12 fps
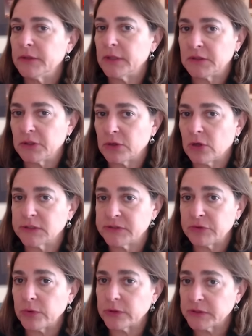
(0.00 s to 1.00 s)
that they're
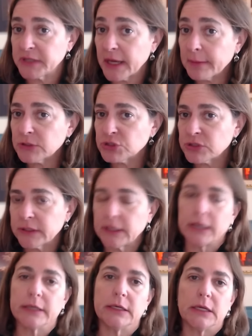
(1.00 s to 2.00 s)
causing real damage to the
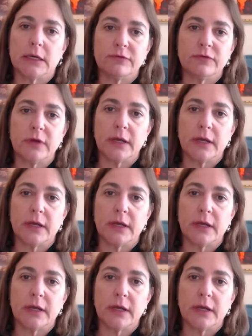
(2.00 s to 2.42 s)
IDF,